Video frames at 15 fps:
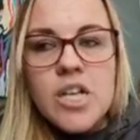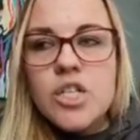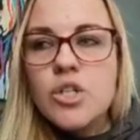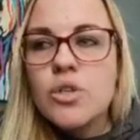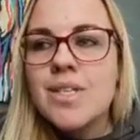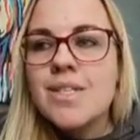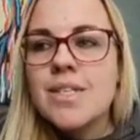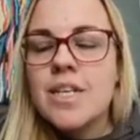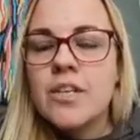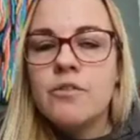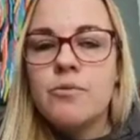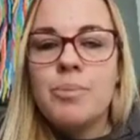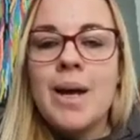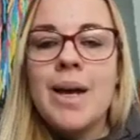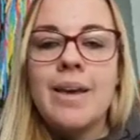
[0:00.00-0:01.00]
So instead
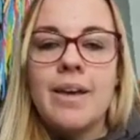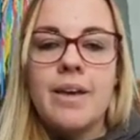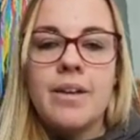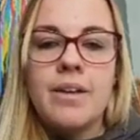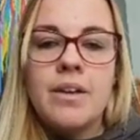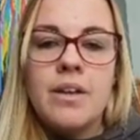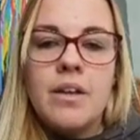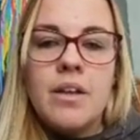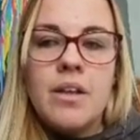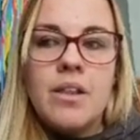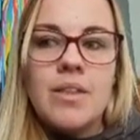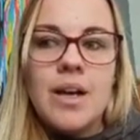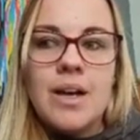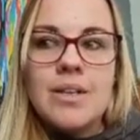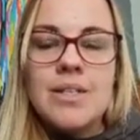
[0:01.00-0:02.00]
of buying
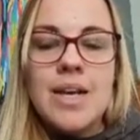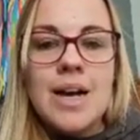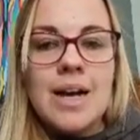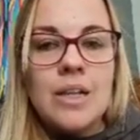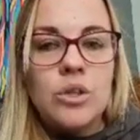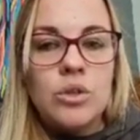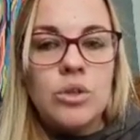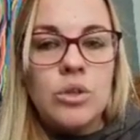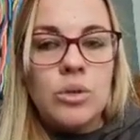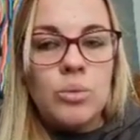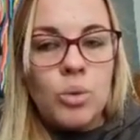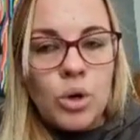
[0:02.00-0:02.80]
that aloe,